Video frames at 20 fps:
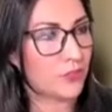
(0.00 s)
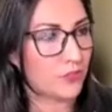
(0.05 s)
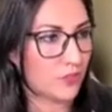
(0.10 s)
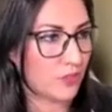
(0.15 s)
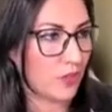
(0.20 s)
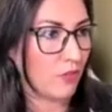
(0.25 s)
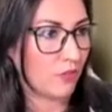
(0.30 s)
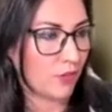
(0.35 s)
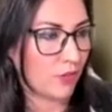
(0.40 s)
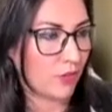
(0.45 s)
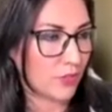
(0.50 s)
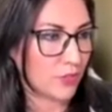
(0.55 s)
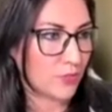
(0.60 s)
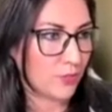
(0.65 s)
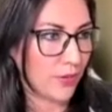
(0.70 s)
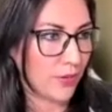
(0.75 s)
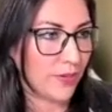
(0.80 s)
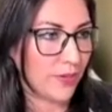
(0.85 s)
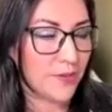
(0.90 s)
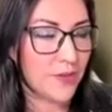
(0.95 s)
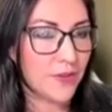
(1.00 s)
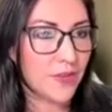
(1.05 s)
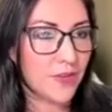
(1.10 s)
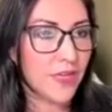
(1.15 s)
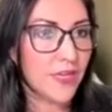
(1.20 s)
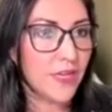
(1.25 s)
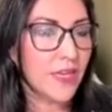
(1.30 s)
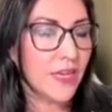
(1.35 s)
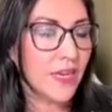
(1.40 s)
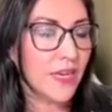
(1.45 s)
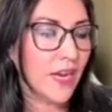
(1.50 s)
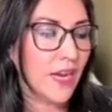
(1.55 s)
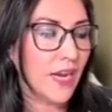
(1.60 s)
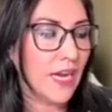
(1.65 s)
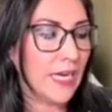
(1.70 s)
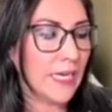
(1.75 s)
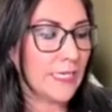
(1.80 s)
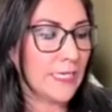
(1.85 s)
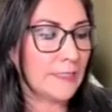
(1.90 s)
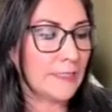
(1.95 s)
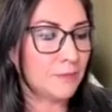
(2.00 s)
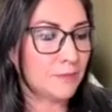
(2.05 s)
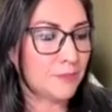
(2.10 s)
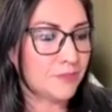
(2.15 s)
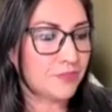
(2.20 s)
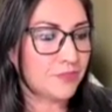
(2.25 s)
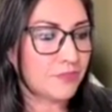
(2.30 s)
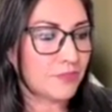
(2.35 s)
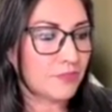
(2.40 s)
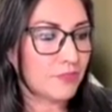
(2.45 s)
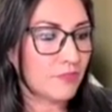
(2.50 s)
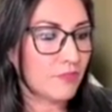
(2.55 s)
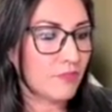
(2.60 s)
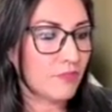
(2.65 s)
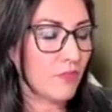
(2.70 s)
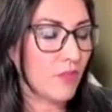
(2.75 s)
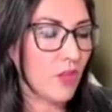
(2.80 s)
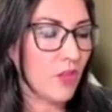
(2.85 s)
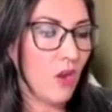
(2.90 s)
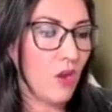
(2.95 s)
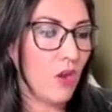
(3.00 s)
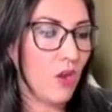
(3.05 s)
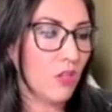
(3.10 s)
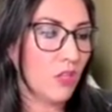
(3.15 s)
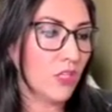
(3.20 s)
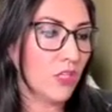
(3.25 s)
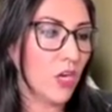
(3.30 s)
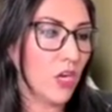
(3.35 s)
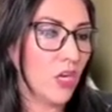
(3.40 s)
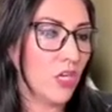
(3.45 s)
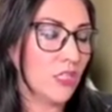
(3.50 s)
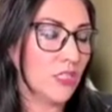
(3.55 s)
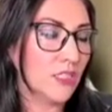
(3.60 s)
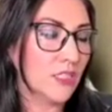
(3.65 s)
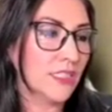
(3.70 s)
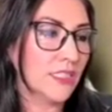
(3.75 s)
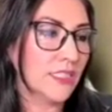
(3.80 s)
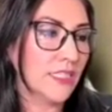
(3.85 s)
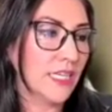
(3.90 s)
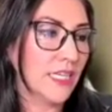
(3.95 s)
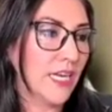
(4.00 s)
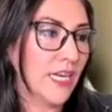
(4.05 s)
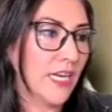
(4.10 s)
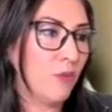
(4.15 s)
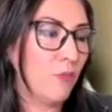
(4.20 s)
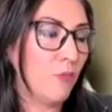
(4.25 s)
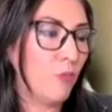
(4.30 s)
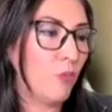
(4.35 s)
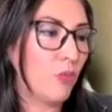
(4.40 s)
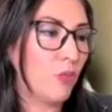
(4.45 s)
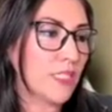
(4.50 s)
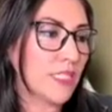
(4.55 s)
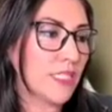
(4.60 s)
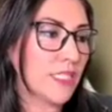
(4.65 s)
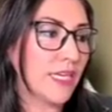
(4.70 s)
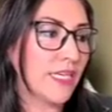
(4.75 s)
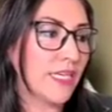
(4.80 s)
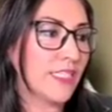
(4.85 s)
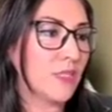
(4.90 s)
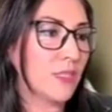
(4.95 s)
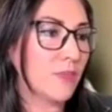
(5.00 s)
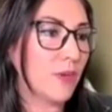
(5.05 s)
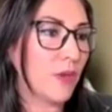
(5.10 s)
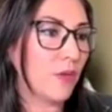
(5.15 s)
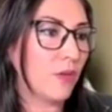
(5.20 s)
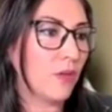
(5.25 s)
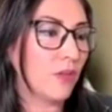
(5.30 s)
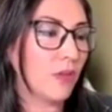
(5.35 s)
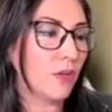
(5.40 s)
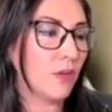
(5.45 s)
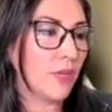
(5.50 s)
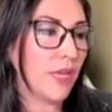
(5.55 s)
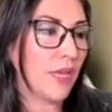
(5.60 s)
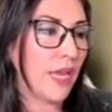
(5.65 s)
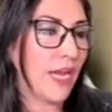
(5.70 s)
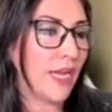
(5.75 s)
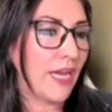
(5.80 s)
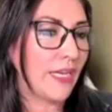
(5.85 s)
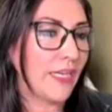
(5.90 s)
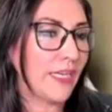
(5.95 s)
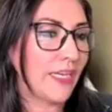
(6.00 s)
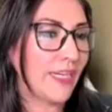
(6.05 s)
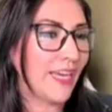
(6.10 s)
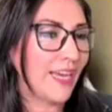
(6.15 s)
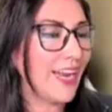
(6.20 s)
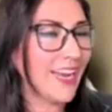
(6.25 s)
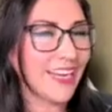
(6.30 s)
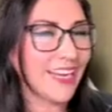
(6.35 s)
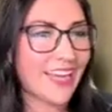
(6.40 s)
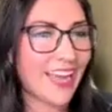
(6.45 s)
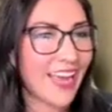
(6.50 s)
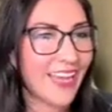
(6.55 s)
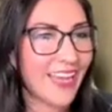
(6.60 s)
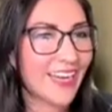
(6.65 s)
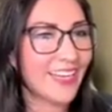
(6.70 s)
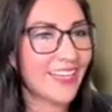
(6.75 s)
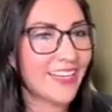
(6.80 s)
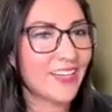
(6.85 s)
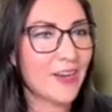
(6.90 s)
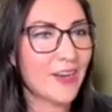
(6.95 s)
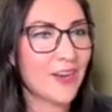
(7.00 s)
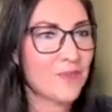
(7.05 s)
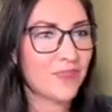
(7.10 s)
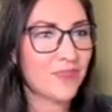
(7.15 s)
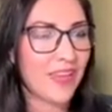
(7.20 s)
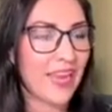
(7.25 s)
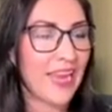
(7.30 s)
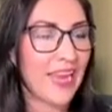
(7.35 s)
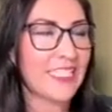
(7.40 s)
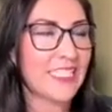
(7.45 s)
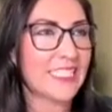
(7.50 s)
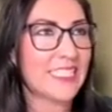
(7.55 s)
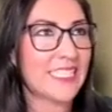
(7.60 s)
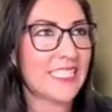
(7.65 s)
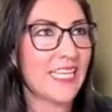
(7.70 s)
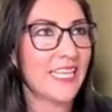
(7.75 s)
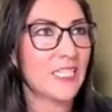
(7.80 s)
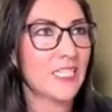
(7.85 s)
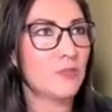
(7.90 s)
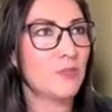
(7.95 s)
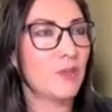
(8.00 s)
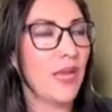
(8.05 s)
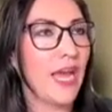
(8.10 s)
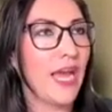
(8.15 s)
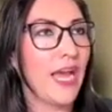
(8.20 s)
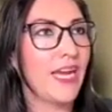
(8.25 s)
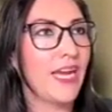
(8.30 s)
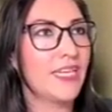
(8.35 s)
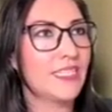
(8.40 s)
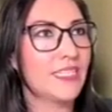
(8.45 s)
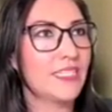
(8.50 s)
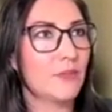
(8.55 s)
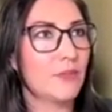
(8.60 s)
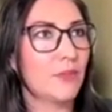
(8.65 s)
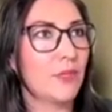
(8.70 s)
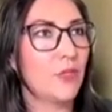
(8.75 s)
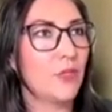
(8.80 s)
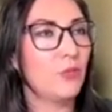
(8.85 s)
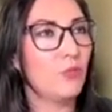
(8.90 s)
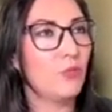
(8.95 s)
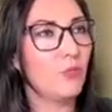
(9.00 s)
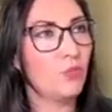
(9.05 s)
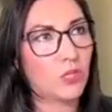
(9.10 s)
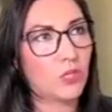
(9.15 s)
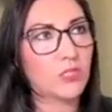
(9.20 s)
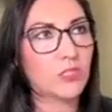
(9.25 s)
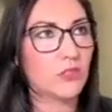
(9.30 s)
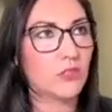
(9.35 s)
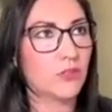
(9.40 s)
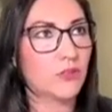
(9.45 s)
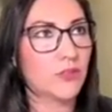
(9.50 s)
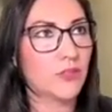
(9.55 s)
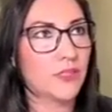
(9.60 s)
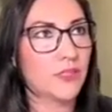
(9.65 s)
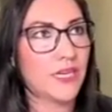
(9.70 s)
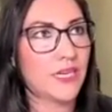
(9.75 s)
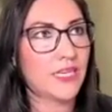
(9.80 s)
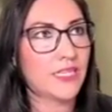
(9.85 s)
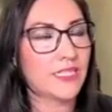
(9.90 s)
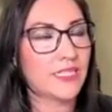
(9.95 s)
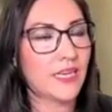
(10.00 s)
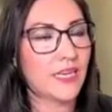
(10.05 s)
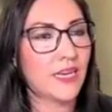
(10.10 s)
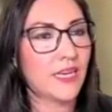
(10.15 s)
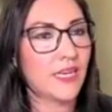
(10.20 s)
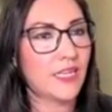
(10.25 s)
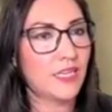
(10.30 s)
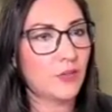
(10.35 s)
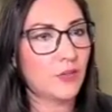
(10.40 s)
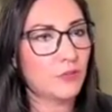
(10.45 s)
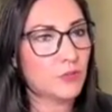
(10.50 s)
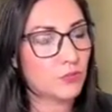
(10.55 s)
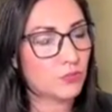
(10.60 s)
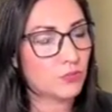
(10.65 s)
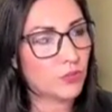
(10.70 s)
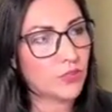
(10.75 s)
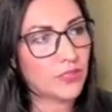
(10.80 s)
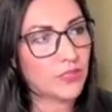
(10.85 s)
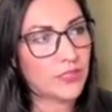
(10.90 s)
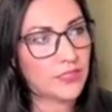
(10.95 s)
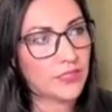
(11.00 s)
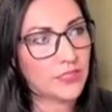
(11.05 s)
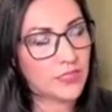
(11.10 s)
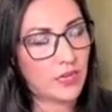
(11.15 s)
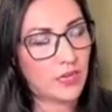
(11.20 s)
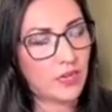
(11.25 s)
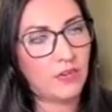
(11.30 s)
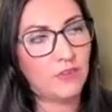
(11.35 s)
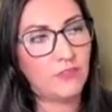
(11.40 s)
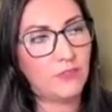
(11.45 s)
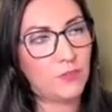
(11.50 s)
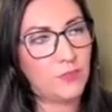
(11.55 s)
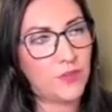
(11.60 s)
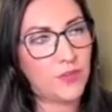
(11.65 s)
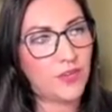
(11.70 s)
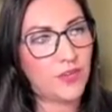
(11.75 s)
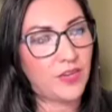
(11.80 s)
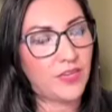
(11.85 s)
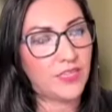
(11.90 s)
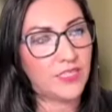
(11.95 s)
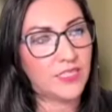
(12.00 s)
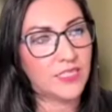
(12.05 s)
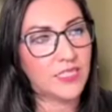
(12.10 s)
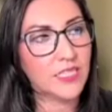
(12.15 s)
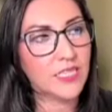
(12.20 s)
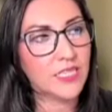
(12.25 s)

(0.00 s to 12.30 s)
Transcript: softwares. But um, all in all, what's nice about Club Caddy, and again, I hate to say this, but as somebody who worked on the green grass side, it was really tough because